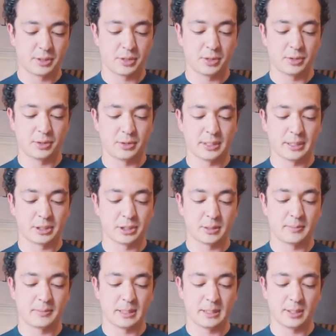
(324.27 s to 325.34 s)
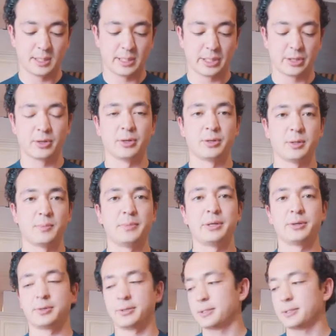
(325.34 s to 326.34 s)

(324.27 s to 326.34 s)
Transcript: to actually be thicker in the middle.